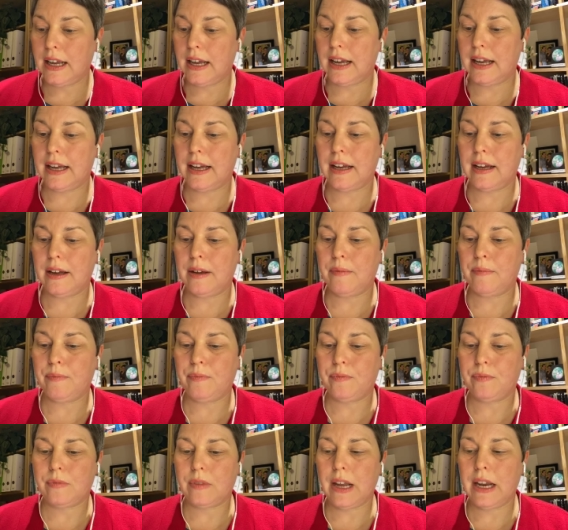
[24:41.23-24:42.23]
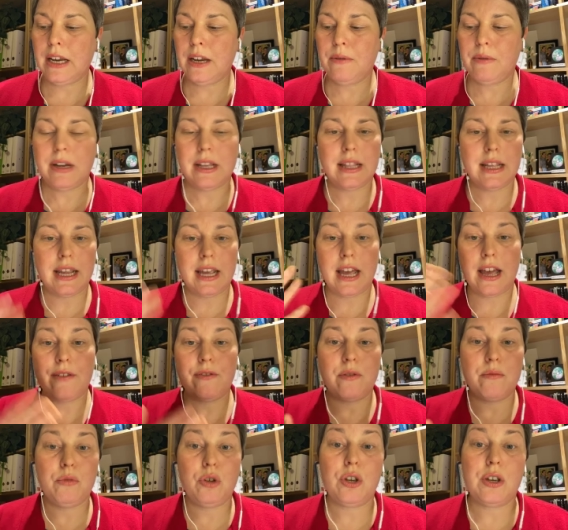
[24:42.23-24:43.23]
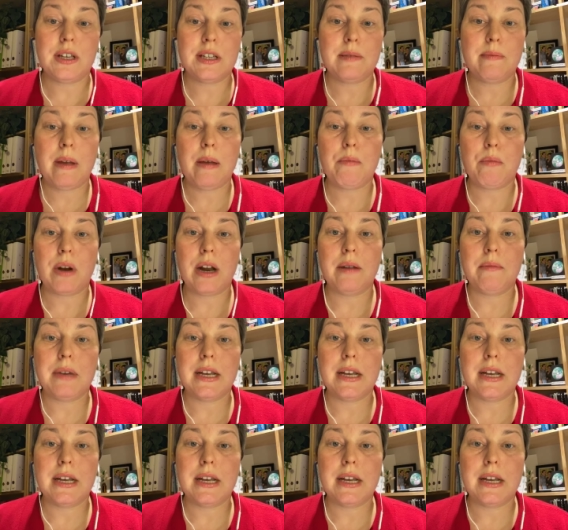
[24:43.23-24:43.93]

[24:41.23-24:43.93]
um, anywhere that you have a mucous membrane,